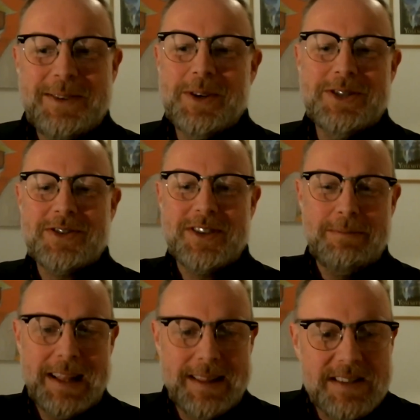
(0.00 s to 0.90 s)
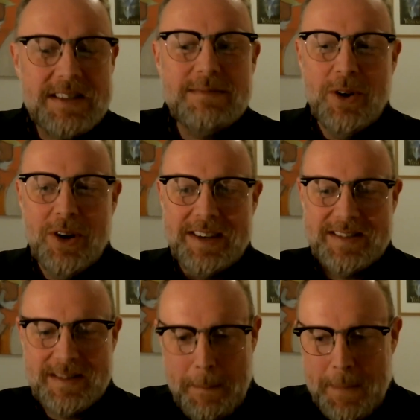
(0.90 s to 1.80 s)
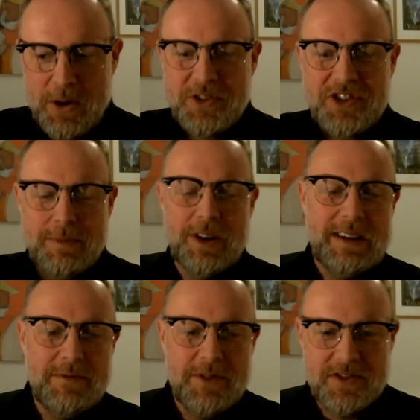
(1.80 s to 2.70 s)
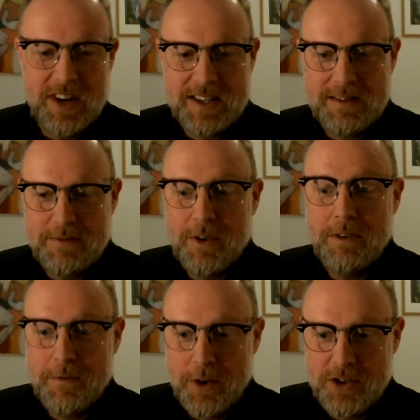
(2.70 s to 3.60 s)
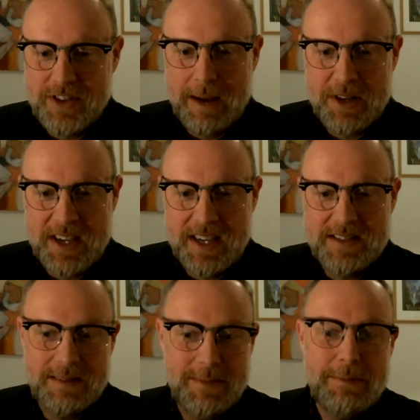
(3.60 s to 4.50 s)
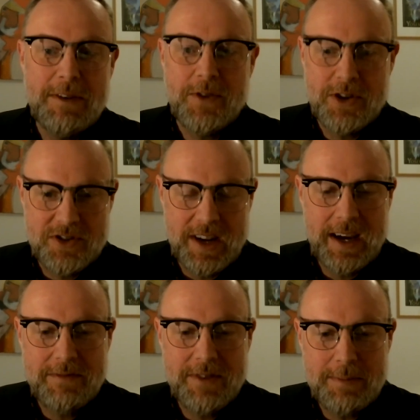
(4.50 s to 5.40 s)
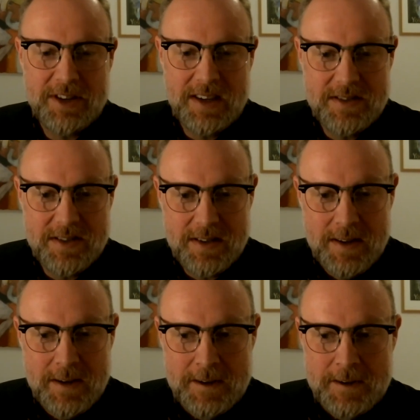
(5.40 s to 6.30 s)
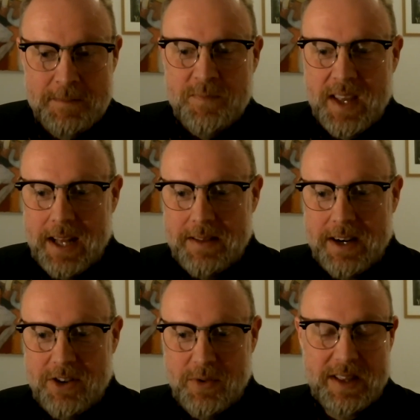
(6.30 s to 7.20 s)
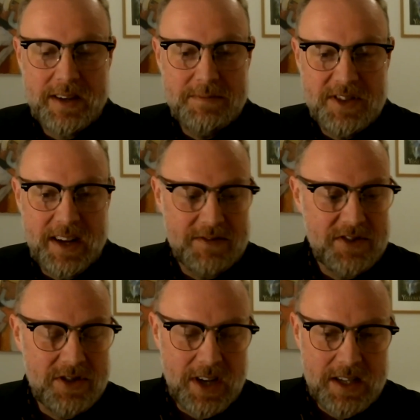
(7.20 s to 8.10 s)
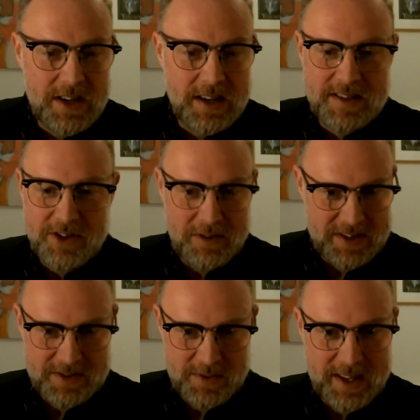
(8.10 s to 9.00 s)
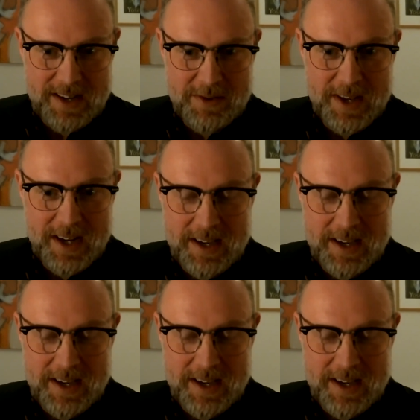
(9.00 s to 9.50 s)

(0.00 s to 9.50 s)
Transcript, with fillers: We're just going to build the smallest possible infrastructure for our first application, maybe first and a half application. And they're doing themselves such a disservice when they do that.